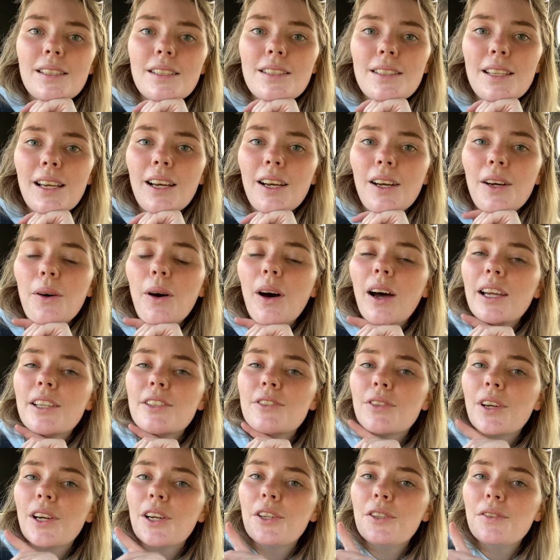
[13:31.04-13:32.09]
So I
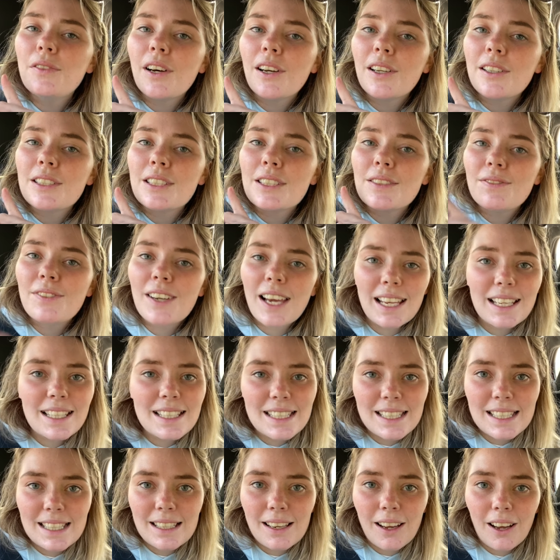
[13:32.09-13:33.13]
drove onto
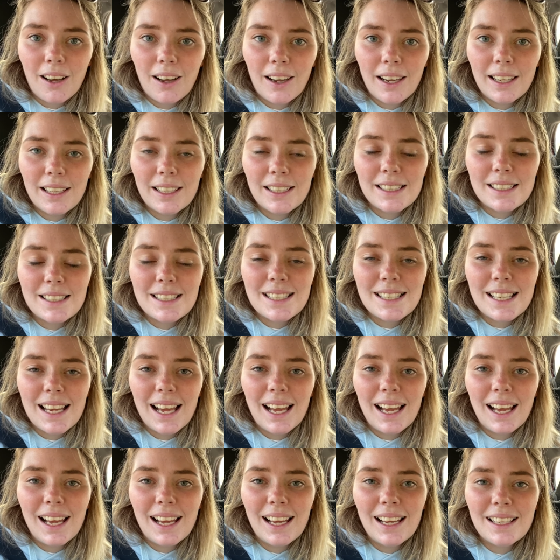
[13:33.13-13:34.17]
Valentia Island
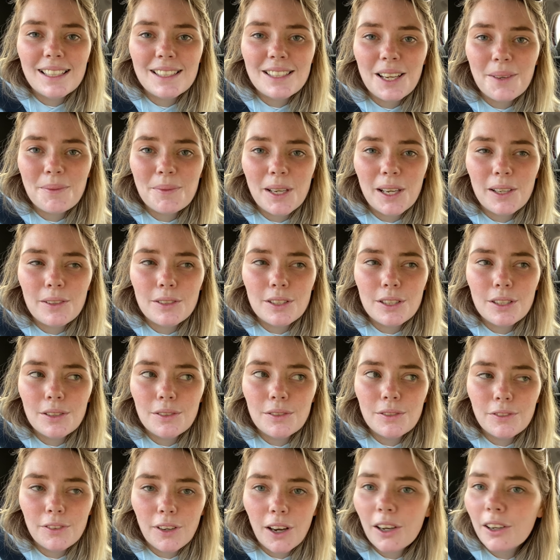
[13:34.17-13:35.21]
and I'm going to
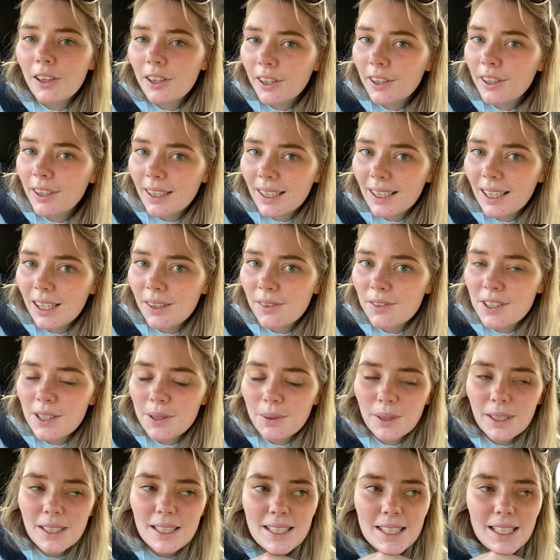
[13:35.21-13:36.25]
Fogher Cliffs, I
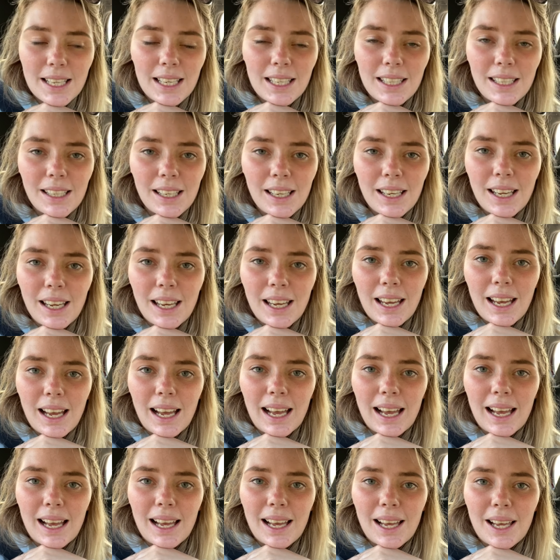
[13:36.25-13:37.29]
want to say.
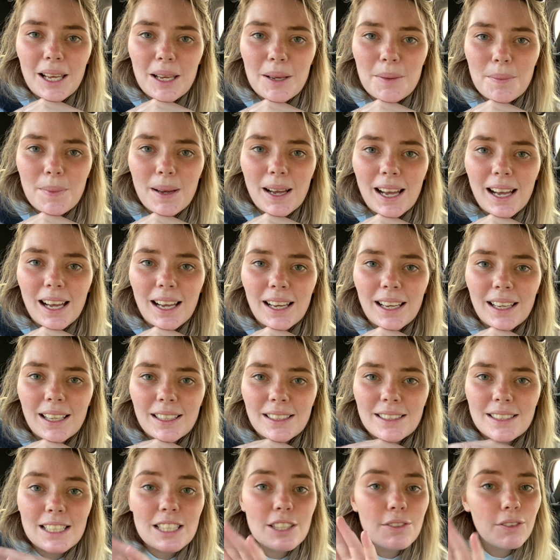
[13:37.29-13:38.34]
Um,
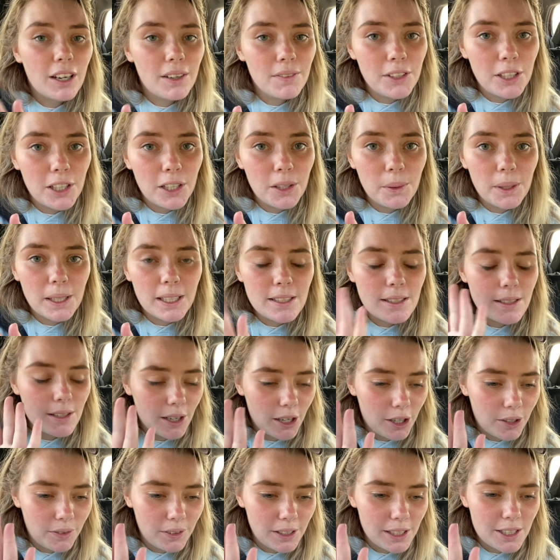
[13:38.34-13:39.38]
and it's five euro in, so
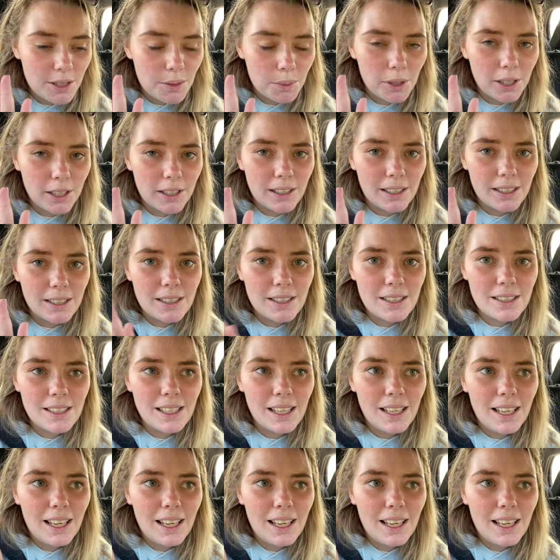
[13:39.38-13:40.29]
hopefully it's worth it.